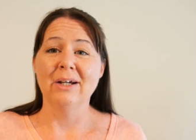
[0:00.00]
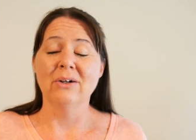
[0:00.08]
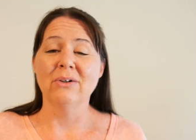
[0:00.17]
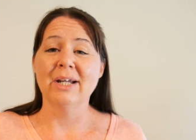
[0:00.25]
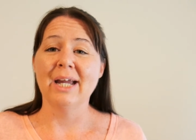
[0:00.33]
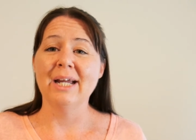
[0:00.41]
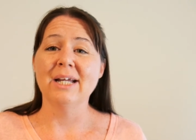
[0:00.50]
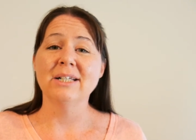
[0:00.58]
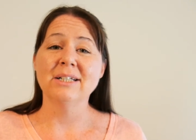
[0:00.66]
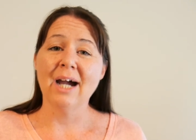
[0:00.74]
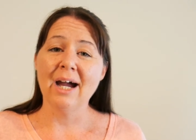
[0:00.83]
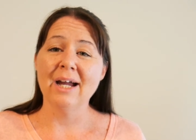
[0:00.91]
okay
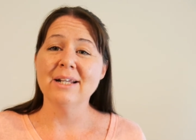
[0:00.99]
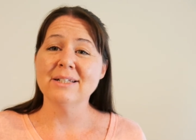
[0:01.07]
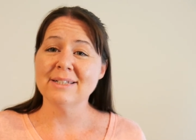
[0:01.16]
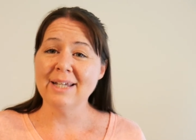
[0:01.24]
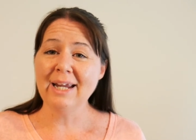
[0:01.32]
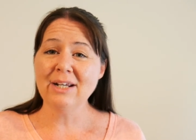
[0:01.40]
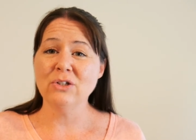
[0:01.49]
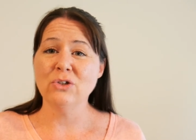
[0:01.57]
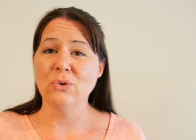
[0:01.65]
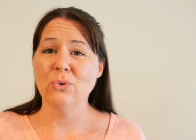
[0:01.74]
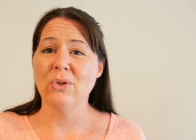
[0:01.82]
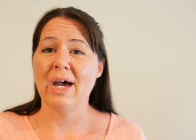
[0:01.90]
and god and satan
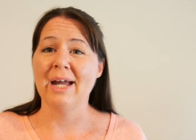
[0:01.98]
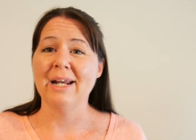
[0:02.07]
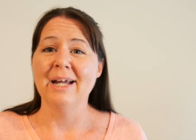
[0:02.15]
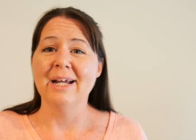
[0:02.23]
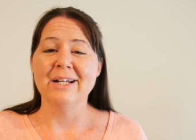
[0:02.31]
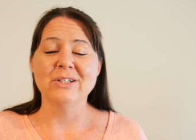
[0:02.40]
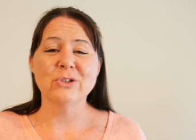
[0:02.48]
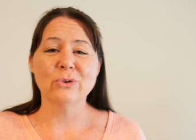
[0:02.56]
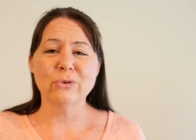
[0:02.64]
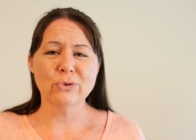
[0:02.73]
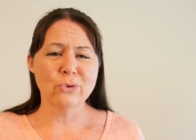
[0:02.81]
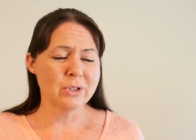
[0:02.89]
knew that and
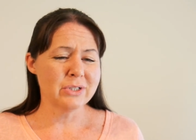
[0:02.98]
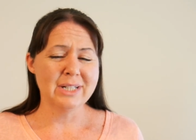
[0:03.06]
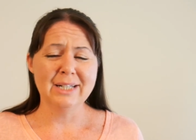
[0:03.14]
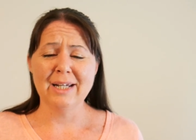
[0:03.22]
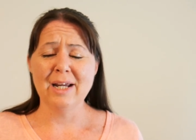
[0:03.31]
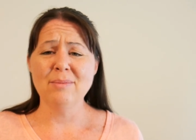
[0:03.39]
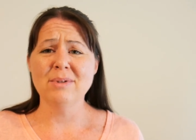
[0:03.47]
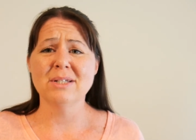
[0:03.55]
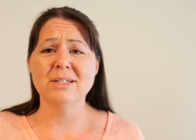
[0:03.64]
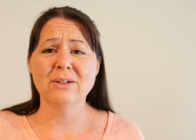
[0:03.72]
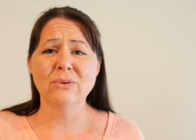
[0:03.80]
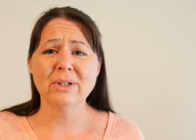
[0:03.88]
so of course he came to
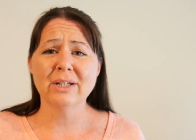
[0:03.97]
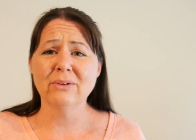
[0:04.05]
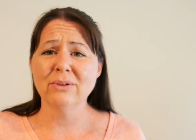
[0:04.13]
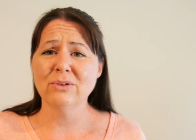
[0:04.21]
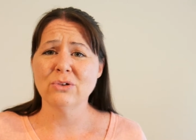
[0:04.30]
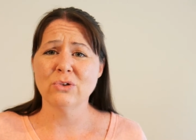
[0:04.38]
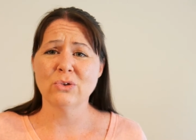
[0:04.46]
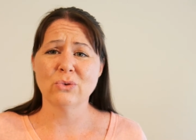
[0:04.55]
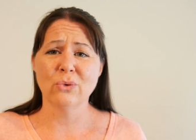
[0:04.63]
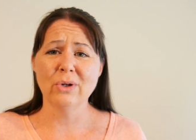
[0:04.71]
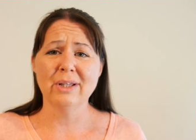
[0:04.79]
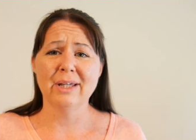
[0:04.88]
still kill and
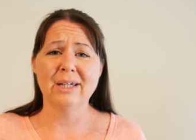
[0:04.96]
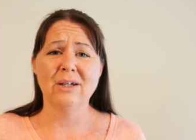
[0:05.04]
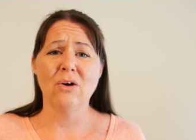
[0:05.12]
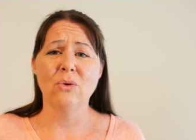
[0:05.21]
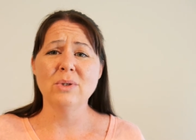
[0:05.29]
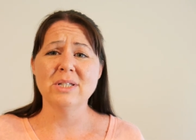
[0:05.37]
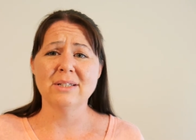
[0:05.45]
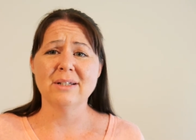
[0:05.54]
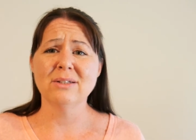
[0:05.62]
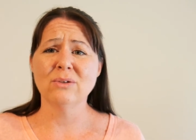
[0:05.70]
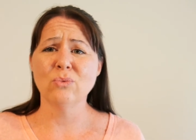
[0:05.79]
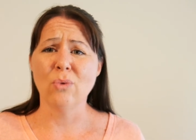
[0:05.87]
destroy like he always
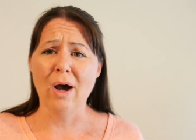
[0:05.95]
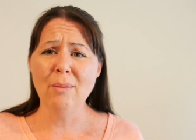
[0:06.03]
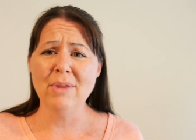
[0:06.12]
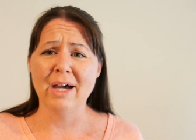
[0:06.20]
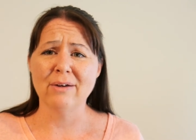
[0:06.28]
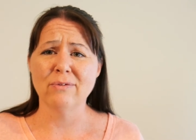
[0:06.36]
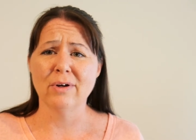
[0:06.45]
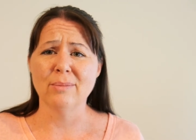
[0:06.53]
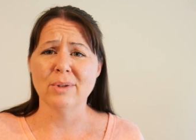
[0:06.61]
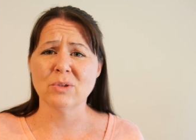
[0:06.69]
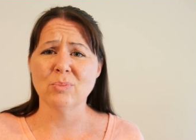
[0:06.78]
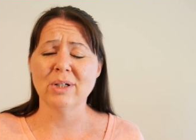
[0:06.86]
does and rob that
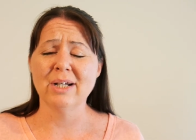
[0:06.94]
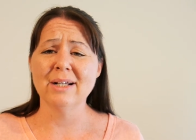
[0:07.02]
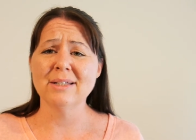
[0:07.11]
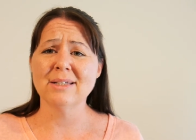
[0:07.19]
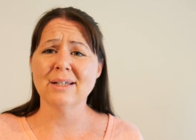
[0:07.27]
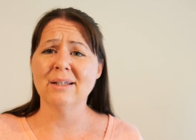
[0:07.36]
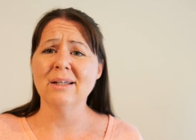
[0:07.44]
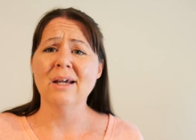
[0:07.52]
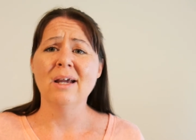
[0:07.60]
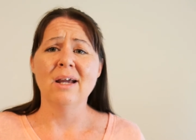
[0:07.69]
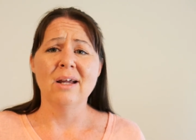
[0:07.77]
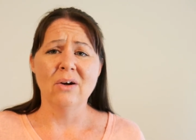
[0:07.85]
from us but god said
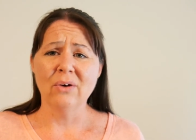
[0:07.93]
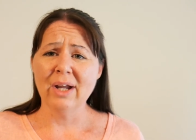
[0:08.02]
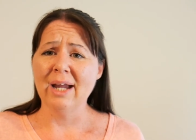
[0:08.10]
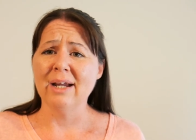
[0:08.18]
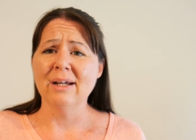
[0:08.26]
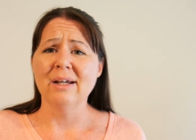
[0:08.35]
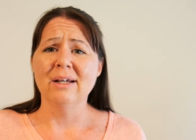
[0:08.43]
okay